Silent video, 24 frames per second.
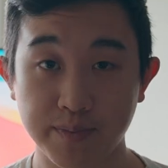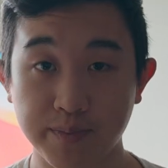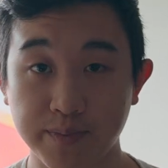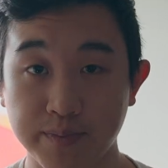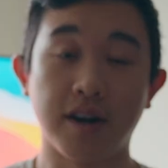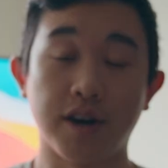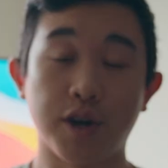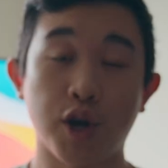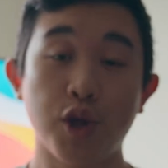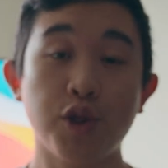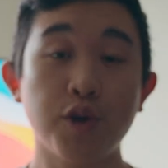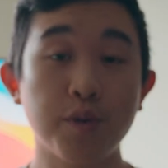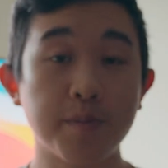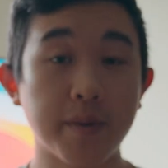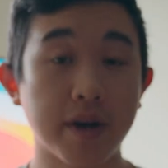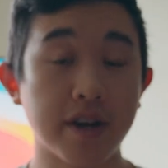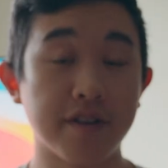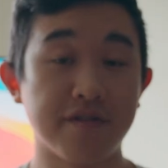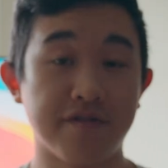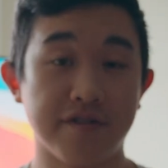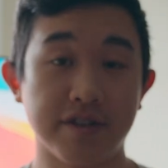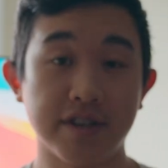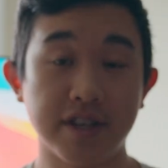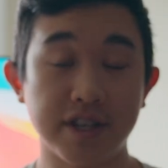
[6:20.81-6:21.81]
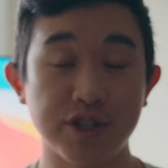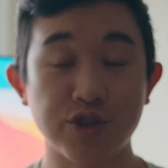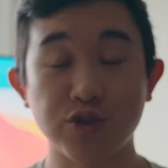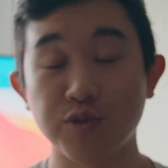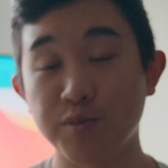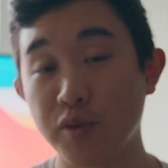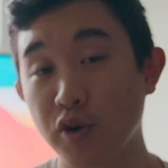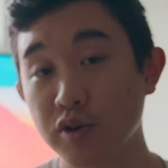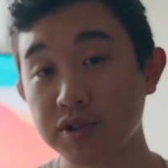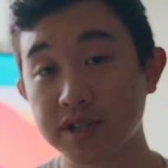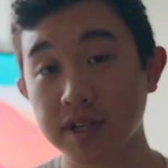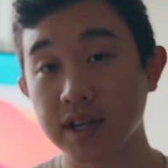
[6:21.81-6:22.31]
Another benefit is you'll
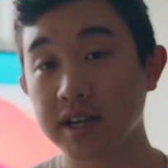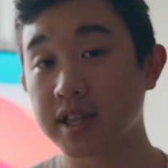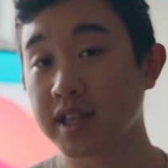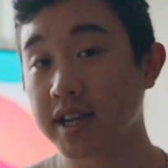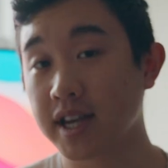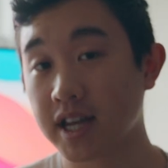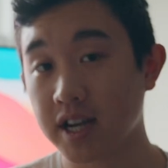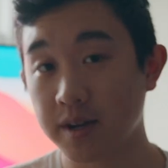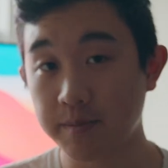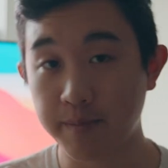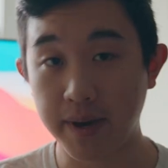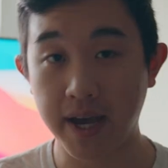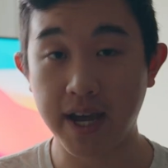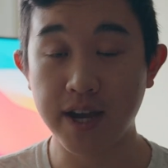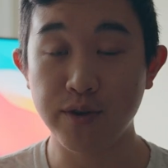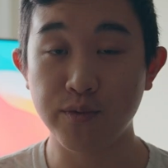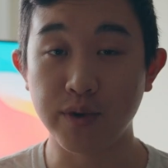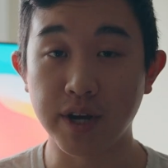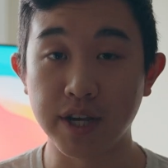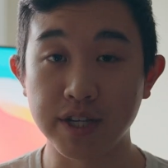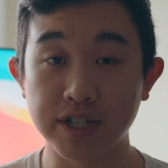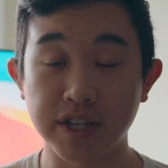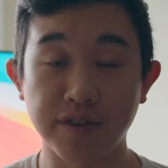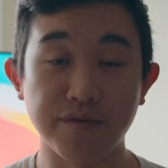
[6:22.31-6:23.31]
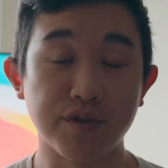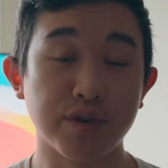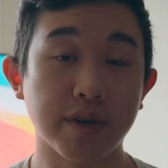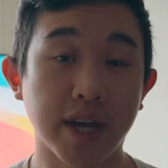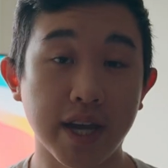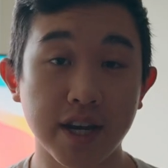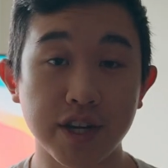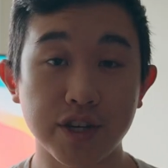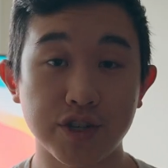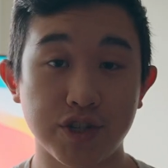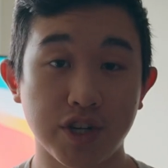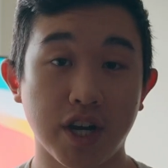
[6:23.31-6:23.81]
most likely get a pay raise if you get
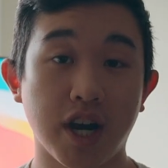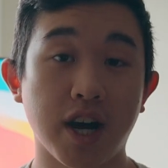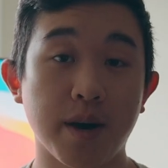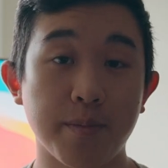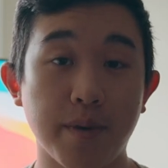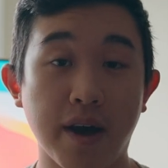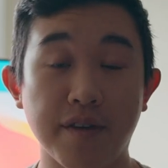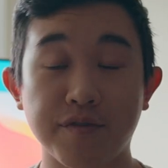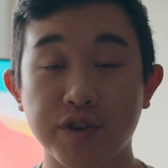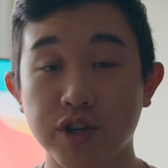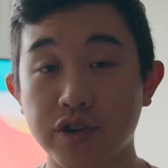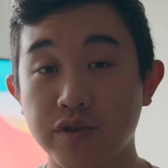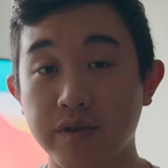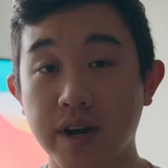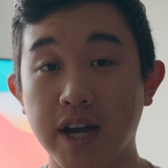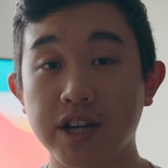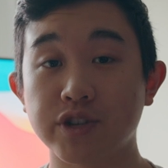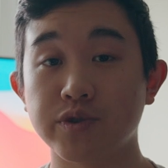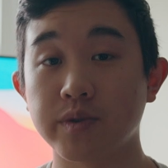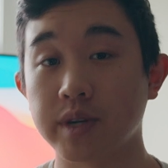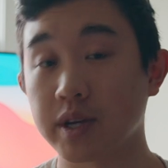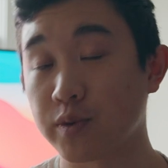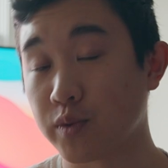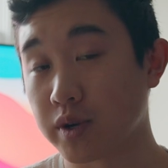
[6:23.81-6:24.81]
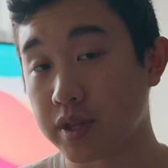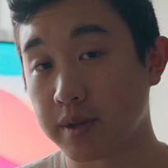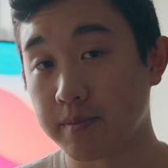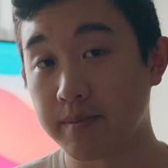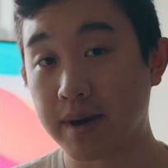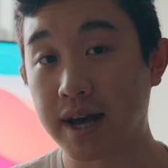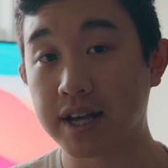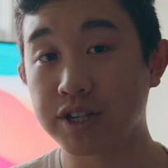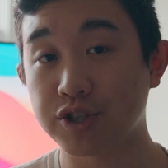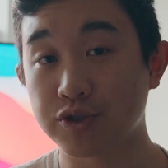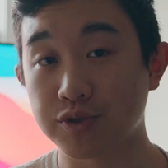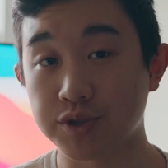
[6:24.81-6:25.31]
a job after graduating with a
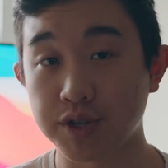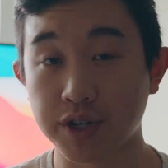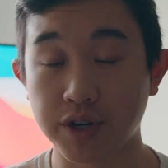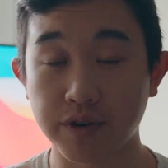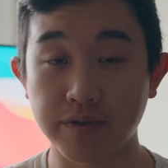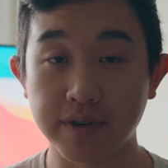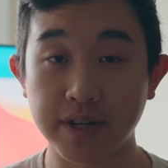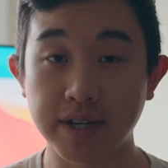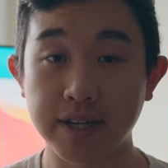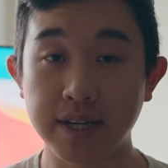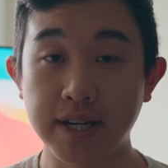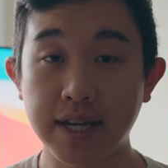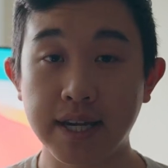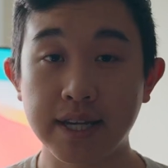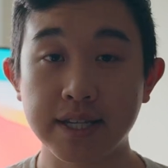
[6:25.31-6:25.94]
master's degree,